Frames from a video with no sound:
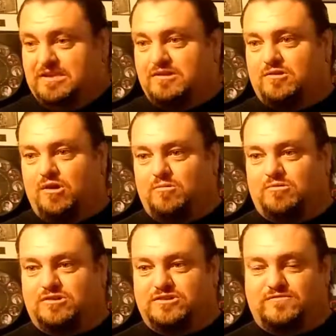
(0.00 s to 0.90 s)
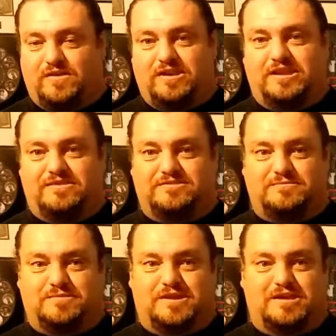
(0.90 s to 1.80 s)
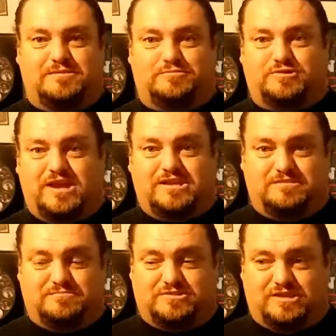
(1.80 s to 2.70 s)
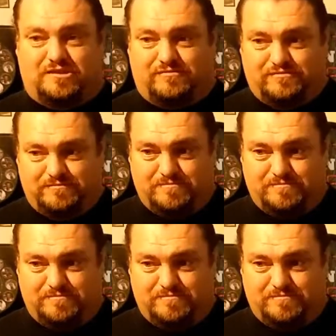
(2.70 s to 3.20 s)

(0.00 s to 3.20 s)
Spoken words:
co-workers finally gives him a gun to protect himself,